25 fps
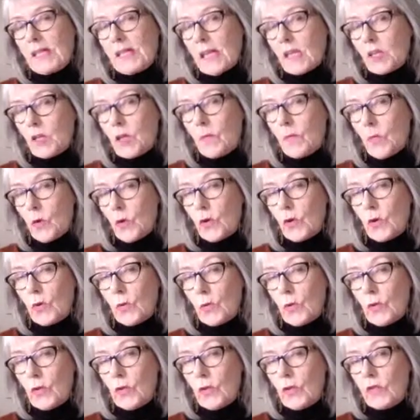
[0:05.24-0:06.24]
such a modern
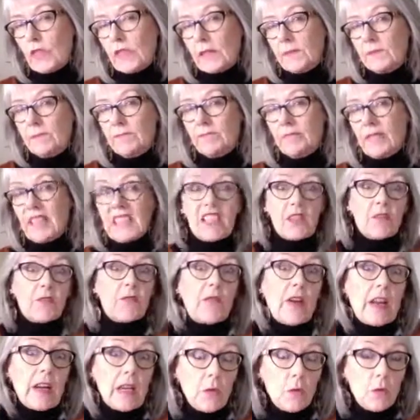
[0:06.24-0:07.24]
word. It's a
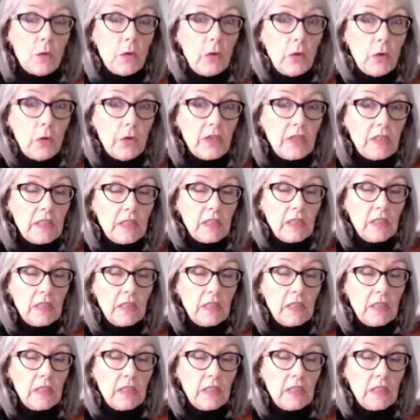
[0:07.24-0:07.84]
funny word.